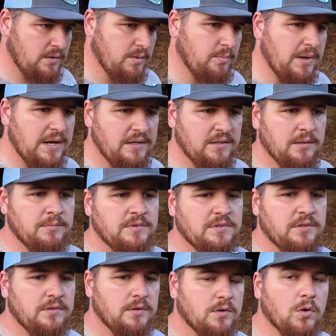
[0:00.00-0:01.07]
Their body
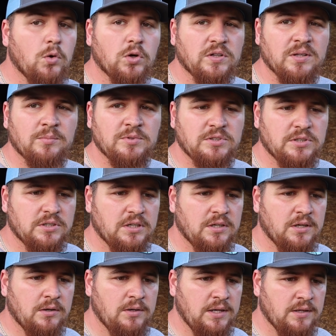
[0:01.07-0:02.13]
temperature, their core temperature can
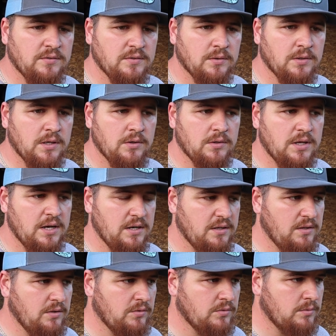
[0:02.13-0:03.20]
go down so low that it
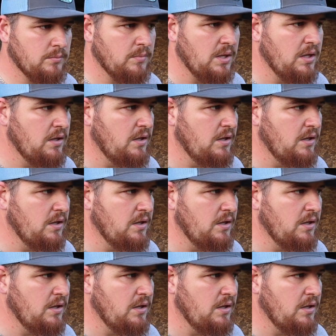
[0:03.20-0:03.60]
kills them.